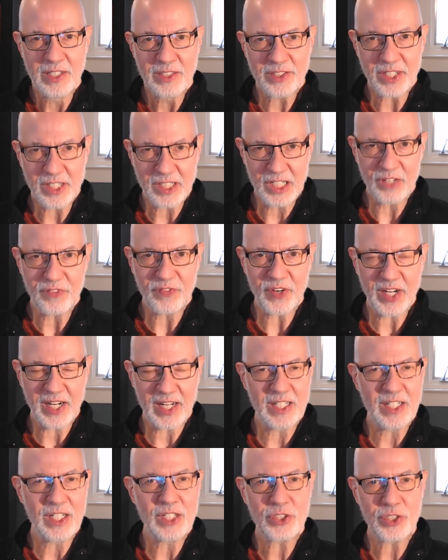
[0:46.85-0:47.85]

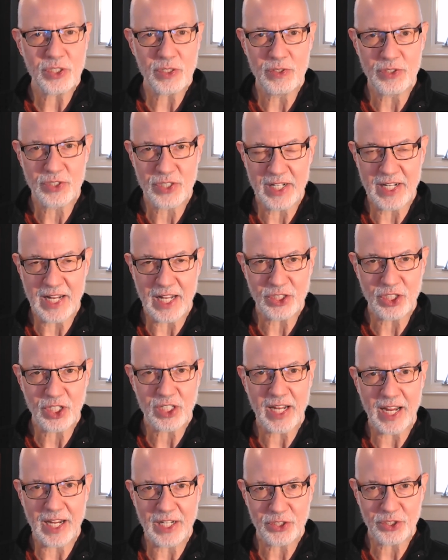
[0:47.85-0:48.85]
significant issues in
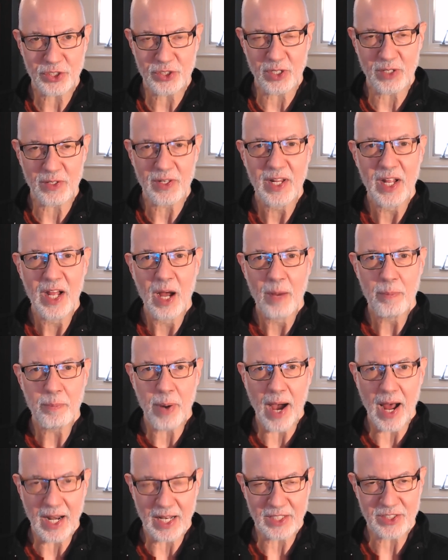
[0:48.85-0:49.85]
educational
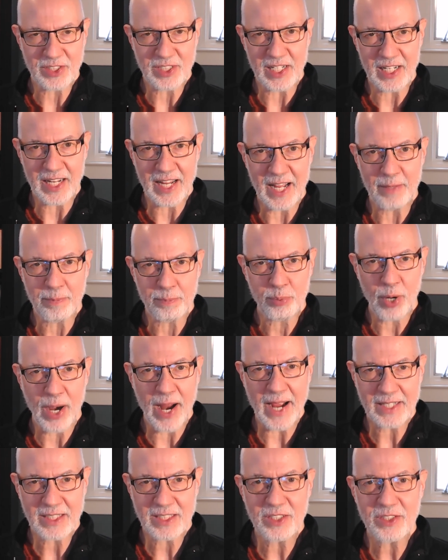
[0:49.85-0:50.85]
policy and
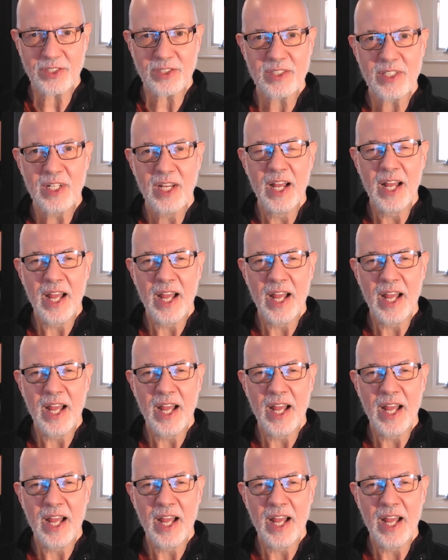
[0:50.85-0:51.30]
practice.